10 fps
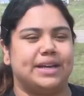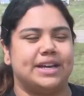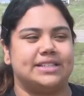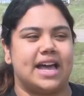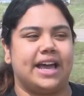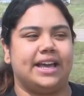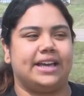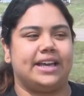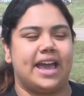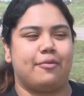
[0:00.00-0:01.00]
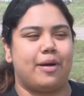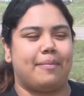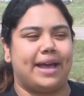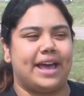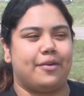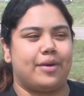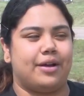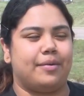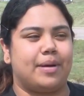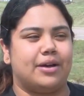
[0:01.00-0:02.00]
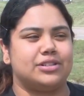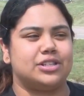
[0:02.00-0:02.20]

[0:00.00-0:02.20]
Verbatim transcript: because I can't wrap my head around about